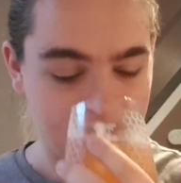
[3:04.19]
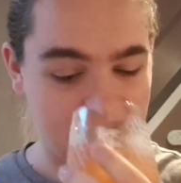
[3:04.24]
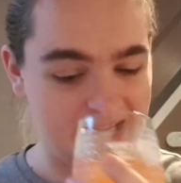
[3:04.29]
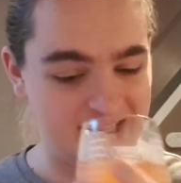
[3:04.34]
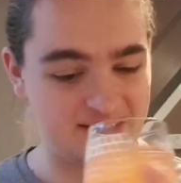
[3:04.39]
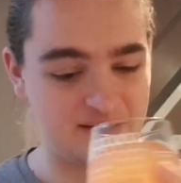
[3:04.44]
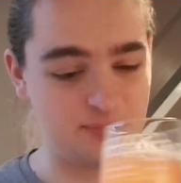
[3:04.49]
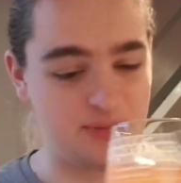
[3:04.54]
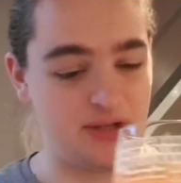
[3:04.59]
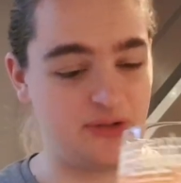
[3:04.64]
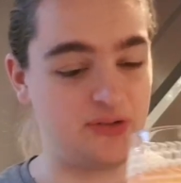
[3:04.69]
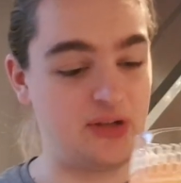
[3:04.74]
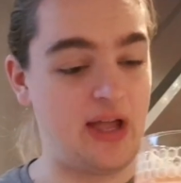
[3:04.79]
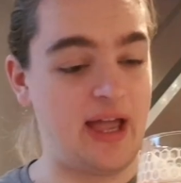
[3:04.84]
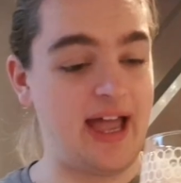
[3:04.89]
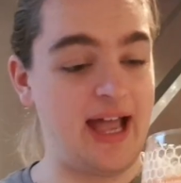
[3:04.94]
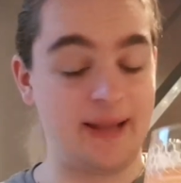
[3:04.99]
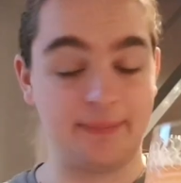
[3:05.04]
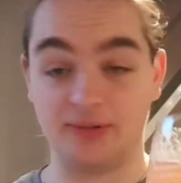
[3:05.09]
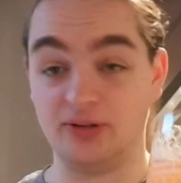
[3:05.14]
It smells
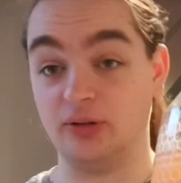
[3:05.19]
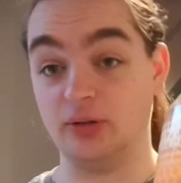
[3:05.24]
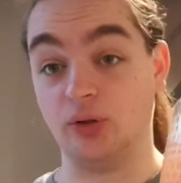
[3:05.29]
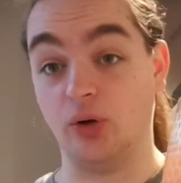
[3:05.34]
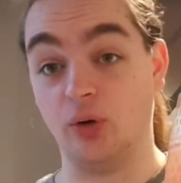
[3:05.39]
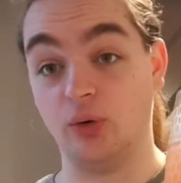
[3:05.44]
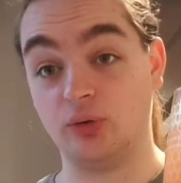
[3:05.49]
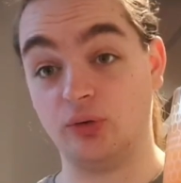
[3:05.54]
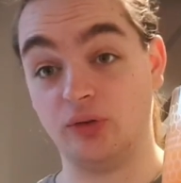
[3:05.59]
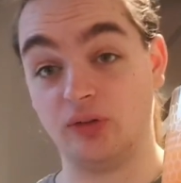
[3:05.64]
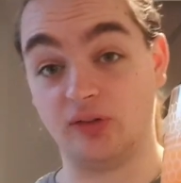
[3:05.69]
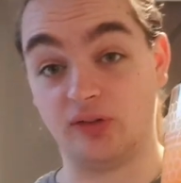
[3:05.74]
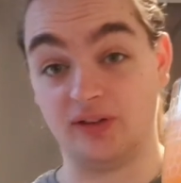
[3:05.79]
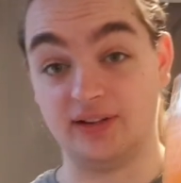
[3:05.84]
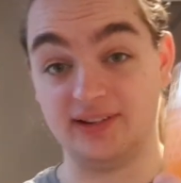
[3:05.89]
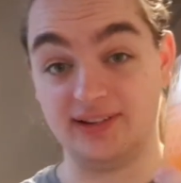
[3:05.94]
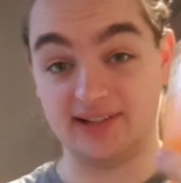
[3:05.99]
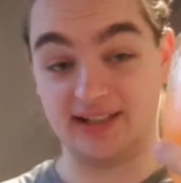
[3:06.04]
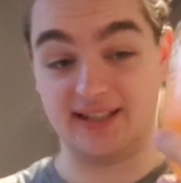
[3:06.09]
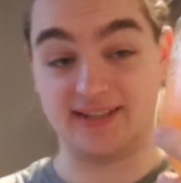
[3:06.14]
absolutely gorgeous.
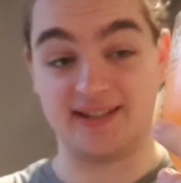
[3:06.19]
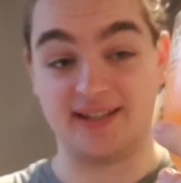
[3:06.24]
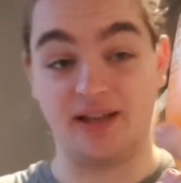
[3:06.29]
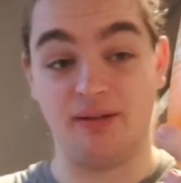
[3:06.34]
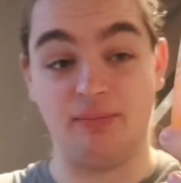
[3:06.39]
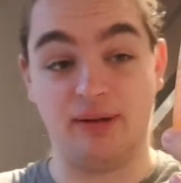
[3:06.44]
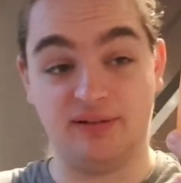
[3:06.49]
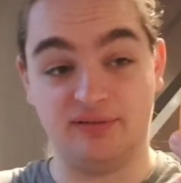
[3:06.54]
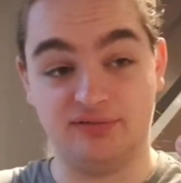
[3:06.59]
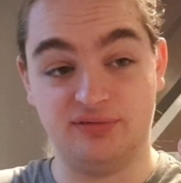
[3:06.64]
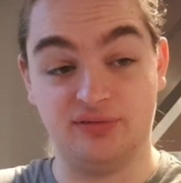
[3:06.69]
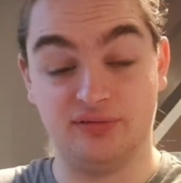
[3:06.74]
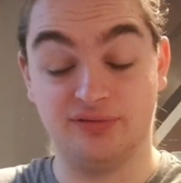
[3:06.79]
Let's get a mouthful